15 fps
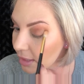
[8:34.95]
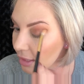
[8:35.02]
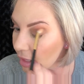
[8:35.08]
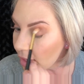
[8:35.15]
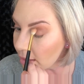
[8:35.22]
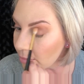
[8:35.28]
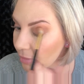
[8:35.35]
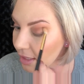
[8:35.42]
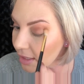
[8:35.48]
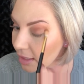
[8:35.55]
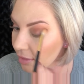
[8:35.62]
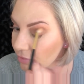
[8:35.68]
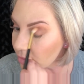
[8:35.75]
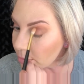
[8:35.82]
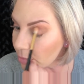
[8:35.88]
I may
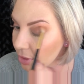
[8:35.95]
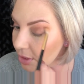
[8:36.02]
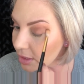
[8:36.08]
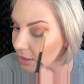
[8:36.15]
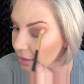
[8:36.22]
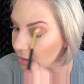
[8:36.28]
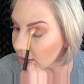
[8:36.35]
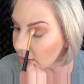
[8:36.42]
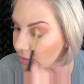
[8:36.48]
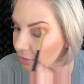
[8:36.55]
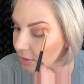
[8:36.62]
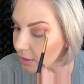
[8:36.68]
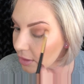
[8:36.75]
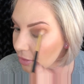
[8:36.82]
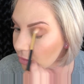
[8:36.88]
have to put another
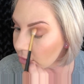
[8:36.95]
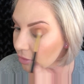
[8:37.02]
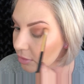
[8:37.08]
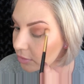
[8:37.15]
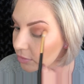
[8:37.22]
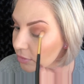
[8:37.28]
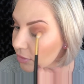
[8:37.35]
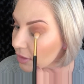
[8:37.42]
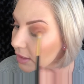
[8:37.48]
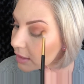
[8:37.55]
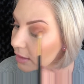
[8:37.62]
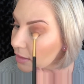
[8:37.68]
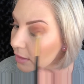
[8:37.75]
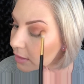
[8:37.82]
color over it